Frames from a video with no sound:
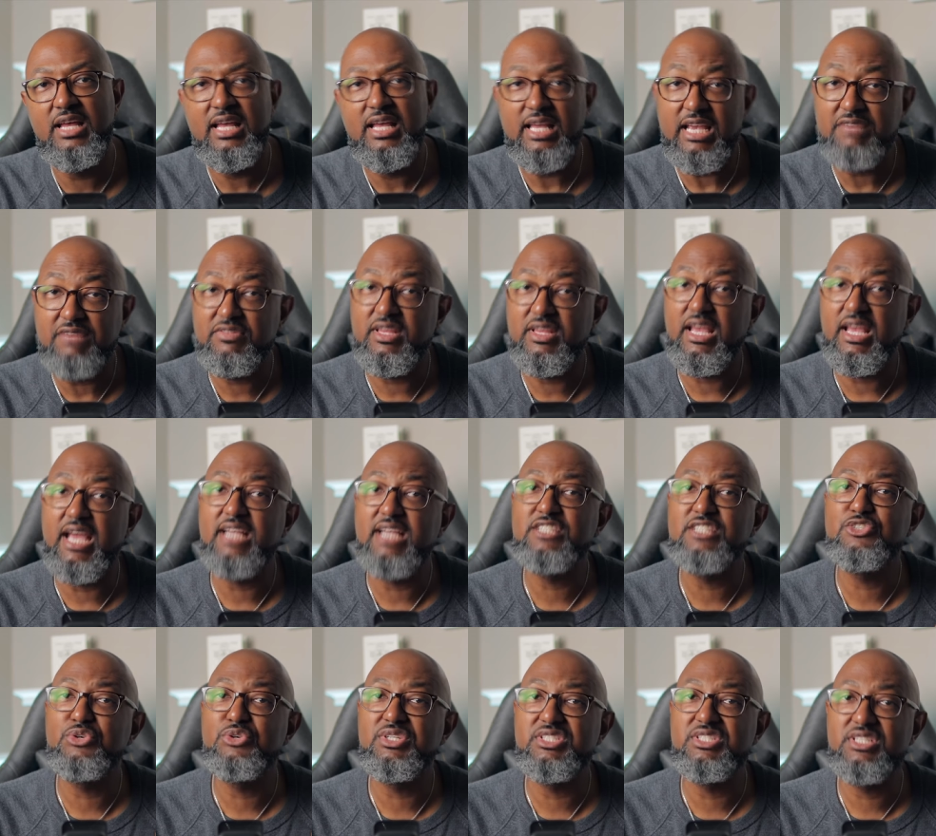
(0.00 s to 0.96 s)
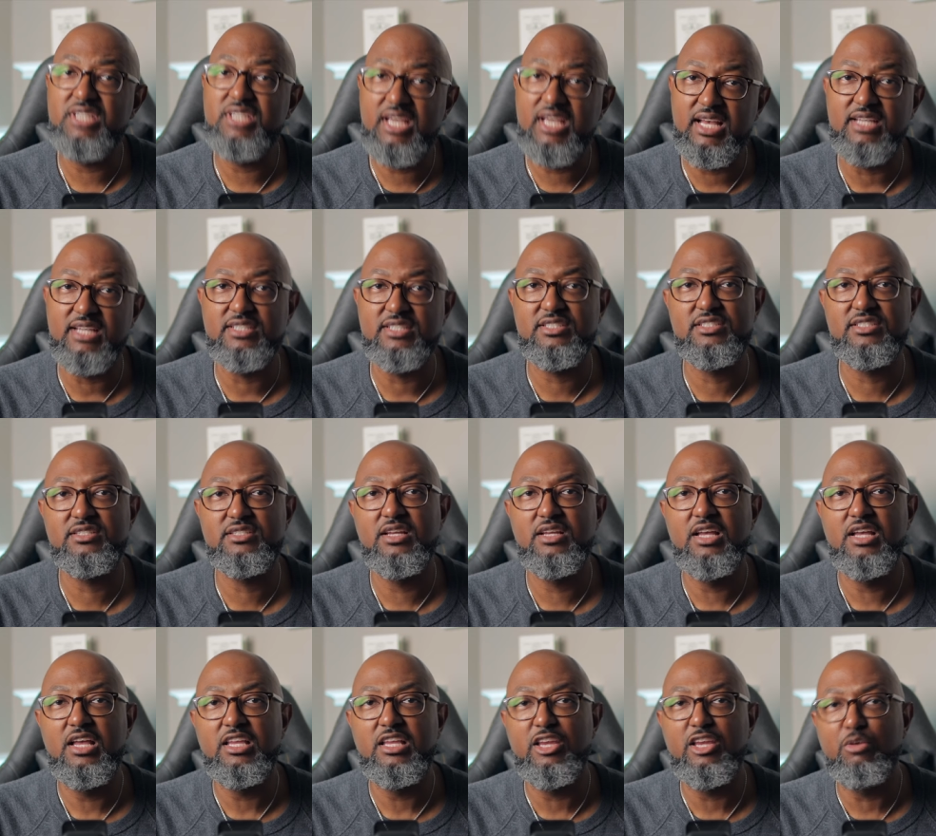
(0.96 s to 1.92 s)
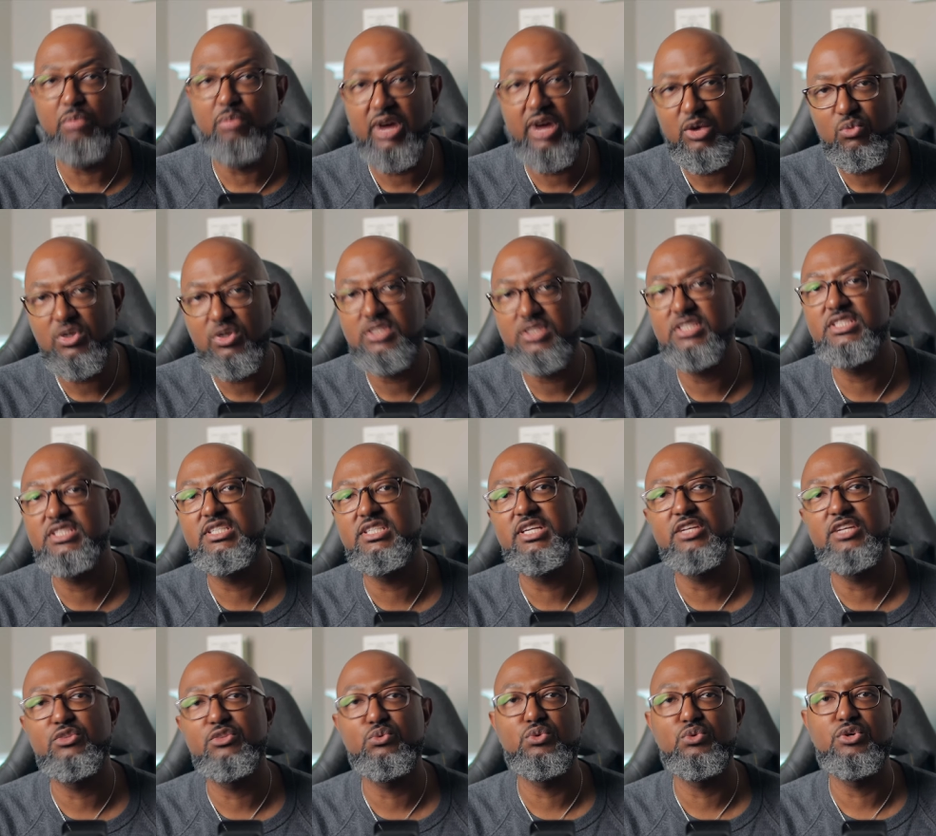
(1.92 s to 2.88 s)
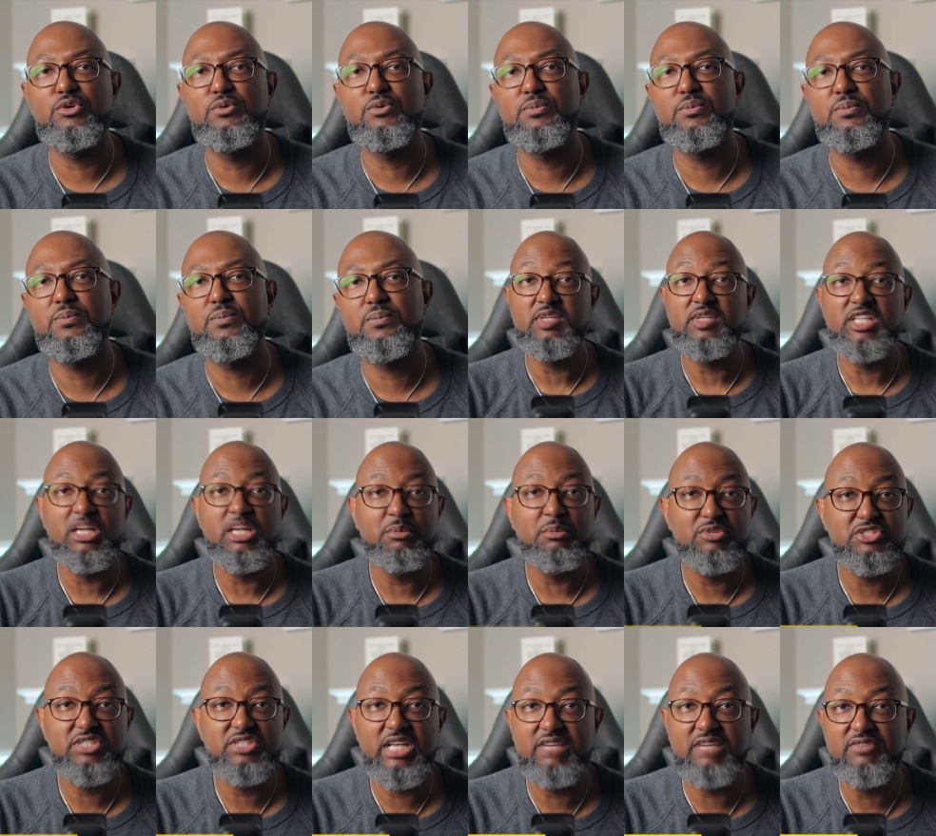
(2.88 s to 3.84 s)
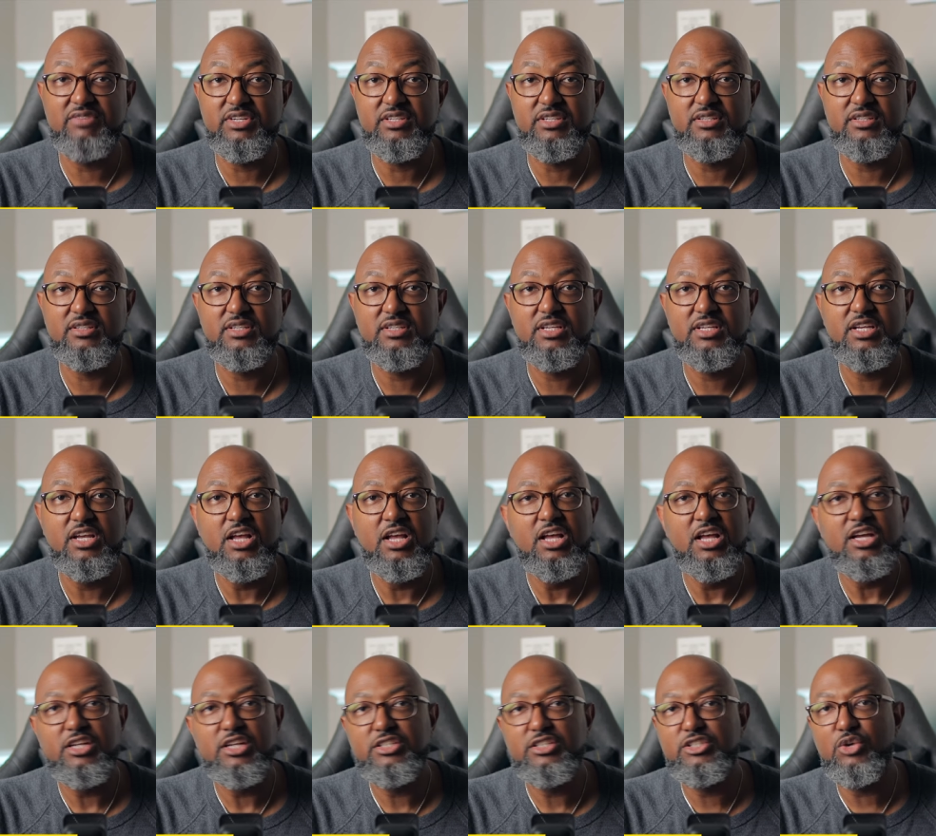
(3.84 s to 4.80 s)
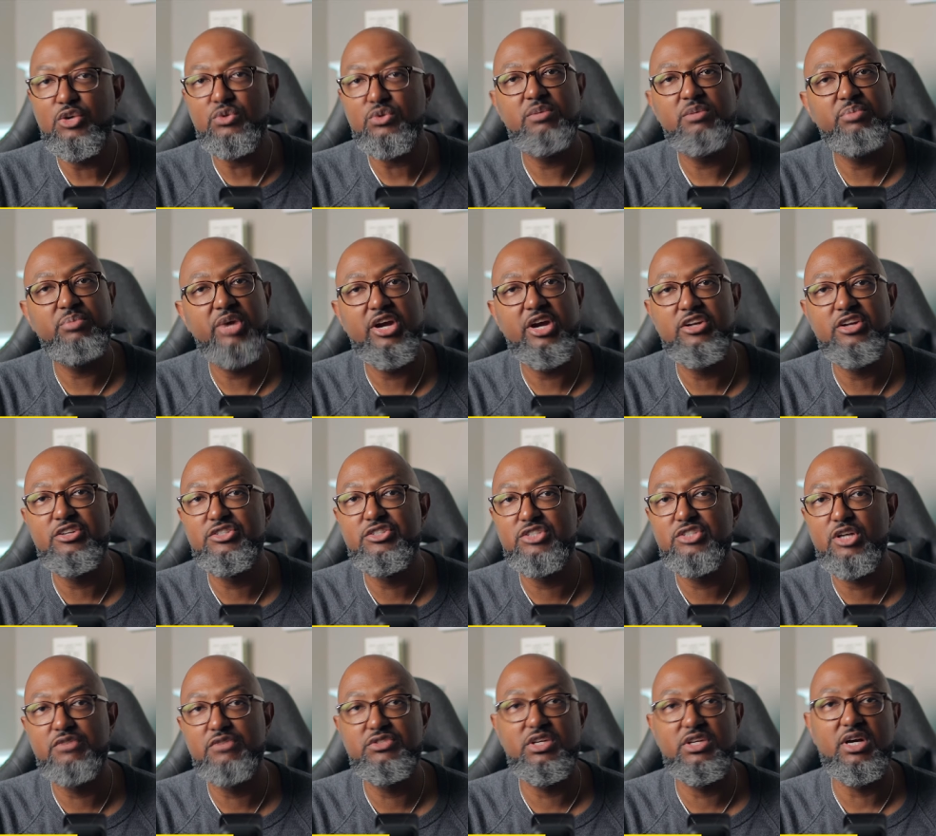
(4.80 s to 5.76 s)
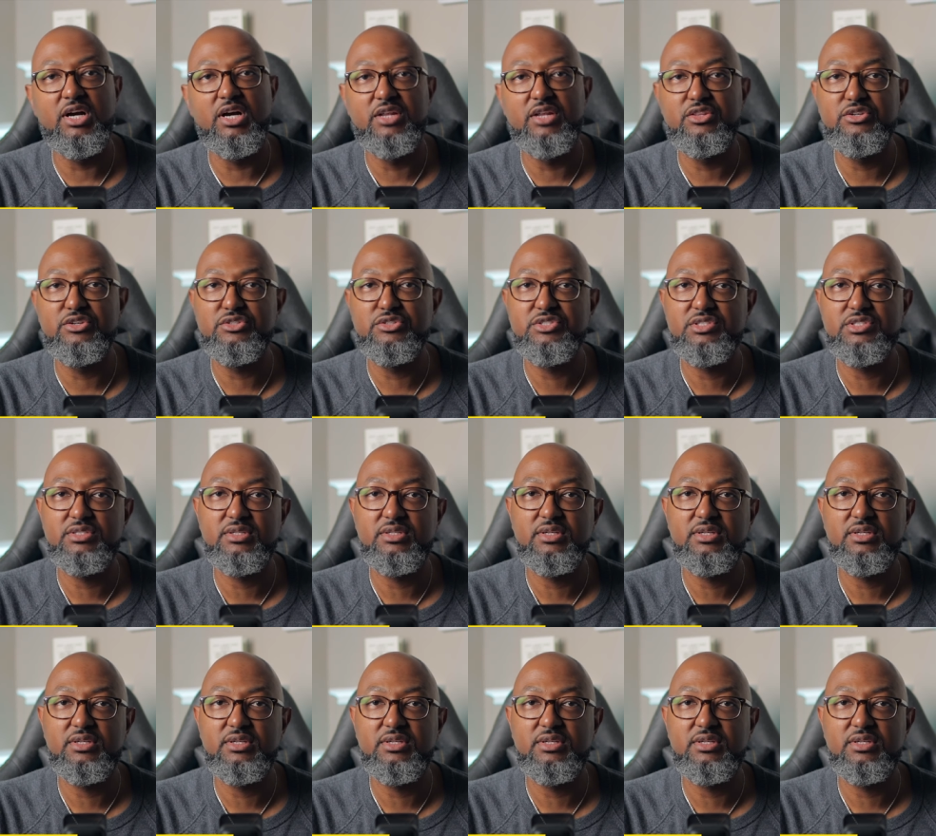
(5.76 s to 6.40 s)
If the answer is yes, you might want to see it through. Number seven, don't compare yourself to others.